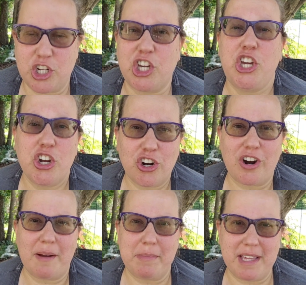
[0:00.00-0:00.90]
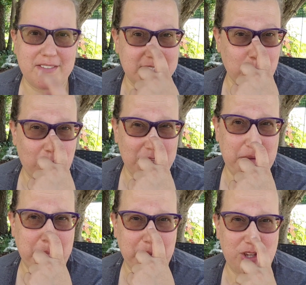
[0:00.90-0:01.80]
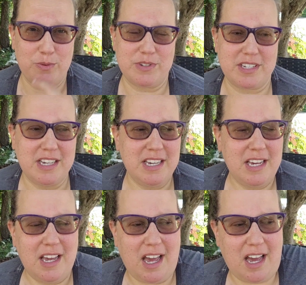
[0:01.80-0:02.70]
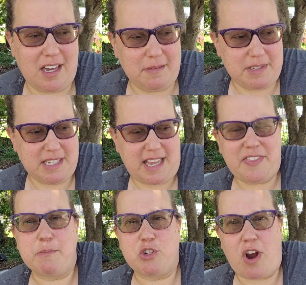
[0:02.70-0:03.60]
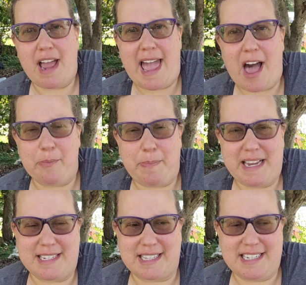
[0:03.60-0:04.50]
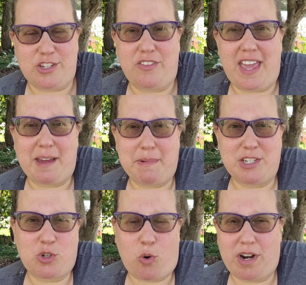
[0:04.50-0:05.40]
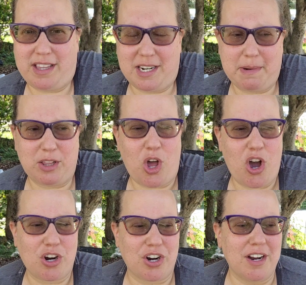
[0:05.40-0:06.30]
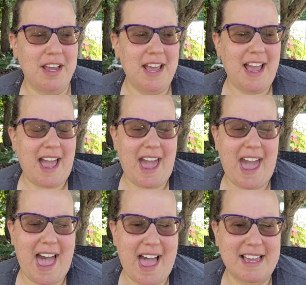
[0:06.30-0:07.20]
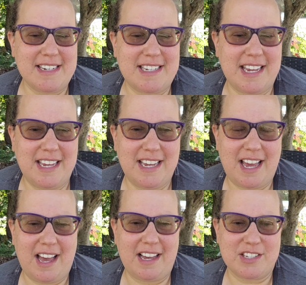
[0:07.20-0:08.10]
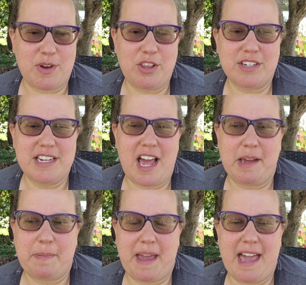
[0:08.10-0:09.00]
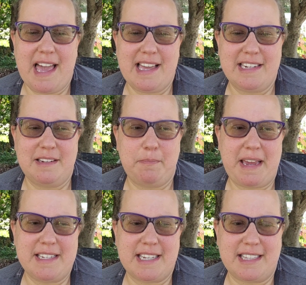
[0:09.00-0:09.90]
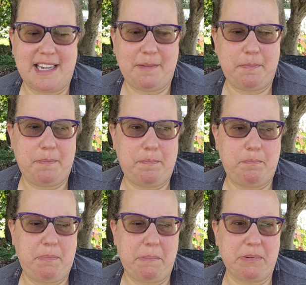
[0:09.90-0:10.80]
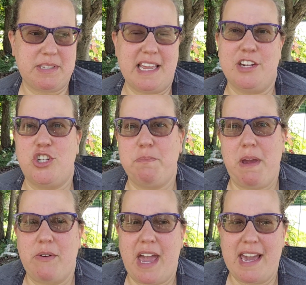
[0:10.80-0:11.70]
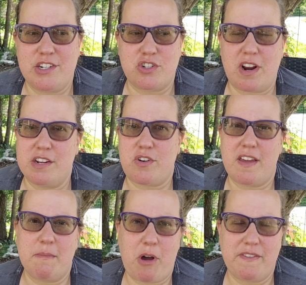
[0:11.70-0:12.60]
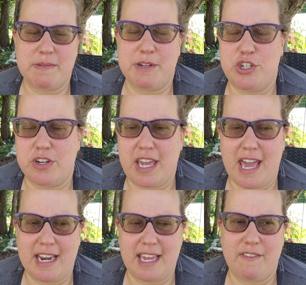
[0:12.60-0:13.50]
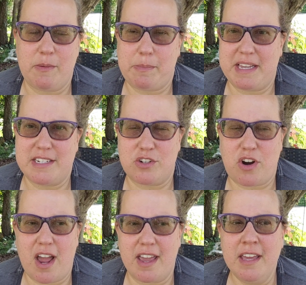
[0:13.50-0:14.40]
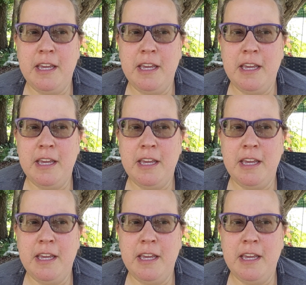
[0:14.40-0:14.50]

cure, I believe is the word that people use, to let them dry out basically so they can be stored a little bit longer. And so I looked it up, and basically people said it should be okay. Just try to dry them off as much as you can and give them a place to dry.